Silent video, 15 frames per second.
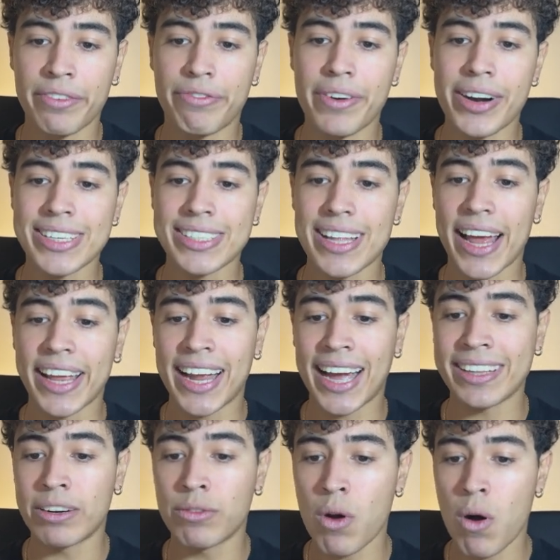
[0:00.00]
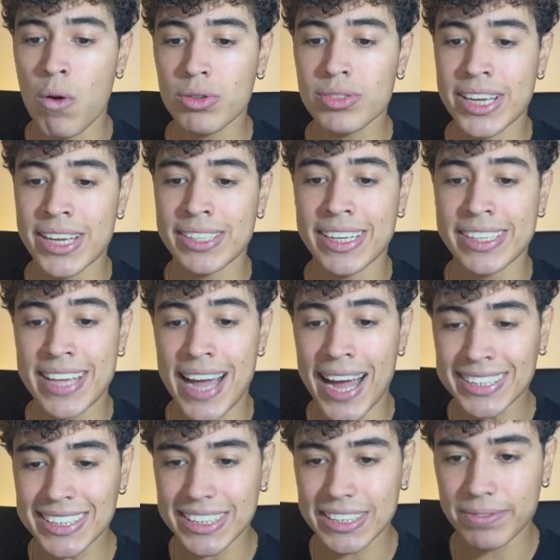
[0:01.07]
First, I got the role, then the
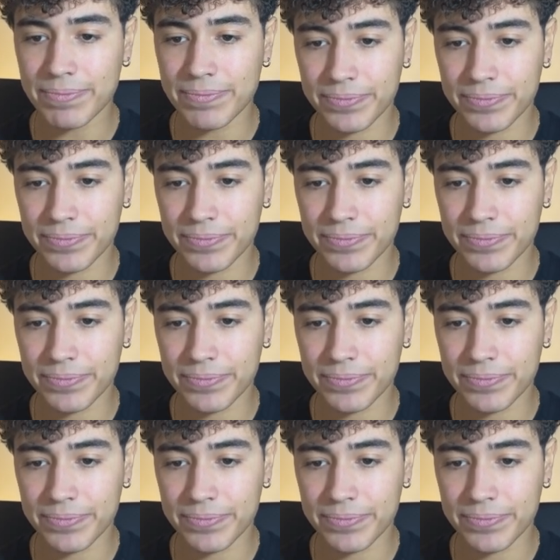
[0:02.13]
task,